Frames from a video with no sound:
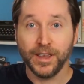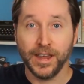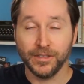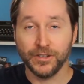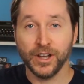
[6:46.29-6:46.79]

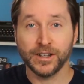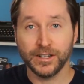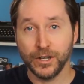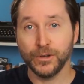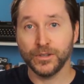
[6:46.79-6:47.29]
and the dog
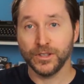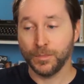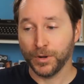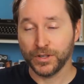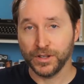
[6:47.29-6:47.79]
knows that the
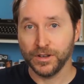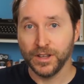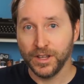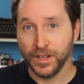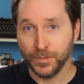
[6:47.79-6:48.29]
person
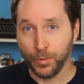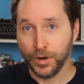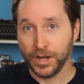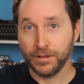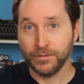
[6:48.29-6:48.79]
is
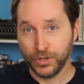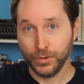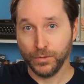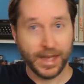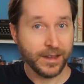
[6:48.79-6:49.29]
pointing
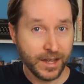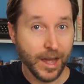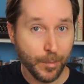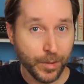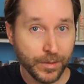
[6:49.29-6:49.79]
to that
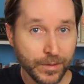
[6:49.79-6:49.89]
cup.